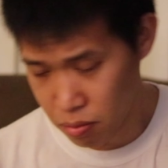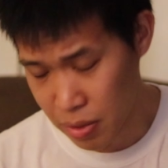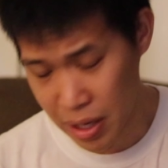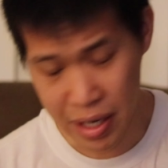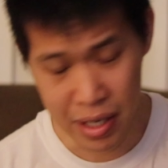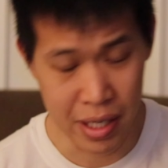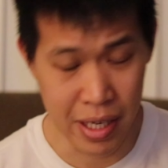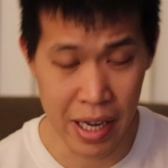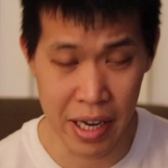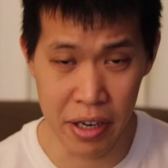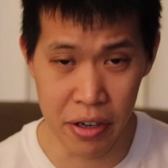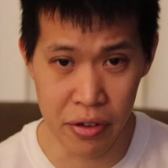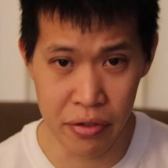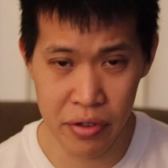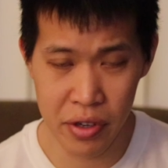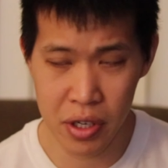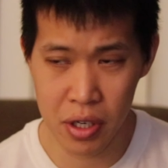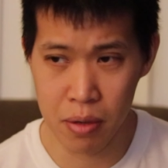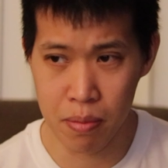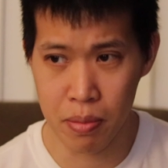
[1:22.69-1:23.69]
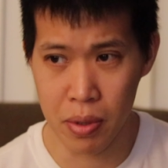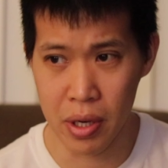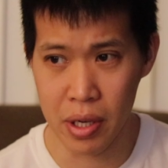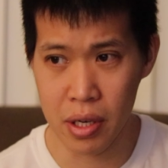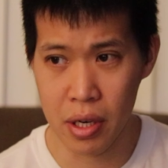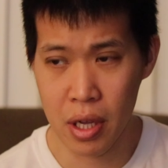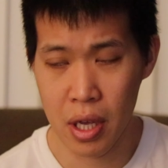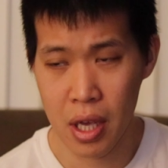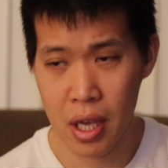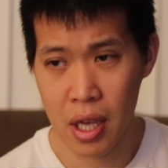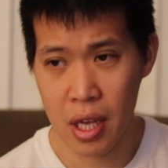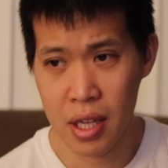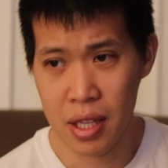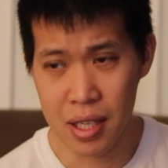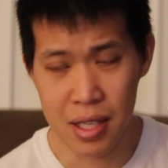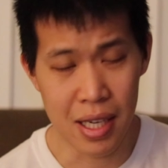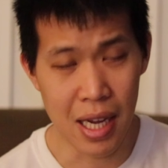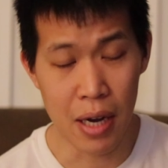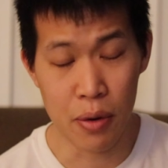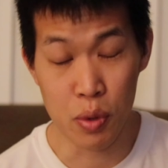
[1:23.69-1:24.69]
and tail fish, but
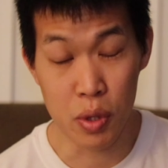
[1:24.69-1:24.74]
this guy